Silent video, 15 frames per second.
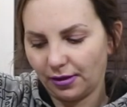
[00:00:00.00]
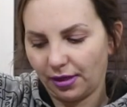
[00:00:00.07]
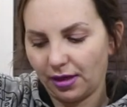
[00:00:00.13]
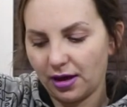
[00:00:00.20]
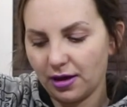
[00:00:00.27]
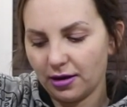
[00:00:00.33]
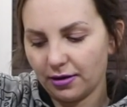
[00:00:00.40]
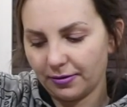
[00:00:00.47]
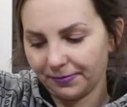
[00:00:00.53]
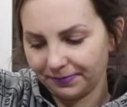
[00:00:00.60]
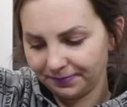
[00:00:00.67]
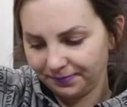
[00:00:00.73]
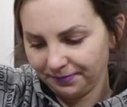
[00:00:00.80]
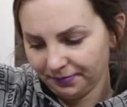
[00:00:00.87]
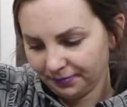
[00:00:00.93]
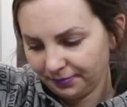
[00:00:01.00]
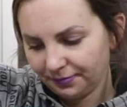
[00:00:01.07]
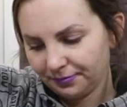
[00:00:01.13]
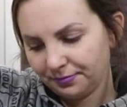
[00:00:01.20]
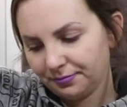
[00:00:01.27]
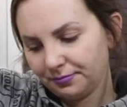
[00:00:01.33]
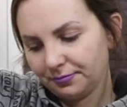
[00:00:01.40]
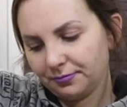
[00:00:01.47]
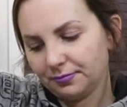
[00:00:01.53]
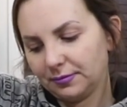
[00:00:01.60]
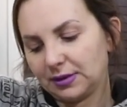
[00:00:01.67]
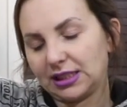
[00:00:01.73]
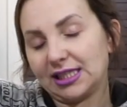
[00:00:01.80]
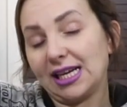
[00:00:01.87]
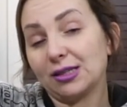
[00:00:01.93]
thing.
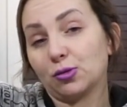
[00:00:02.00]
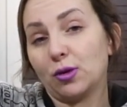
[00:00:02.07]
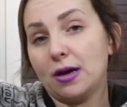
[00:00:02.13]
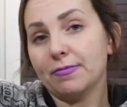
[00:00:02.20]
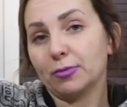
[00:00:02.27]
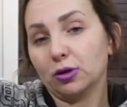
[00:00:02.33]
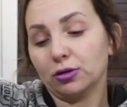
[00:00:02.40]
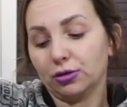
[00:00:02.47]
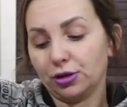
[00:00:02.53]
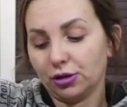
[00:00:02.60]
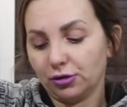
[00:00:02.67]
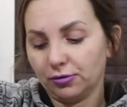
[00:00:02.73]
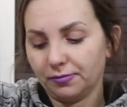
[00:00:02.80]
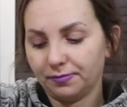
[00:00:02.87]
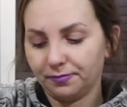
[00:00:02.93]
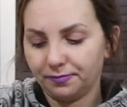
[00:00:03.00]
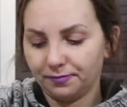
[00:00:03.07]
That's what I'm gonna do.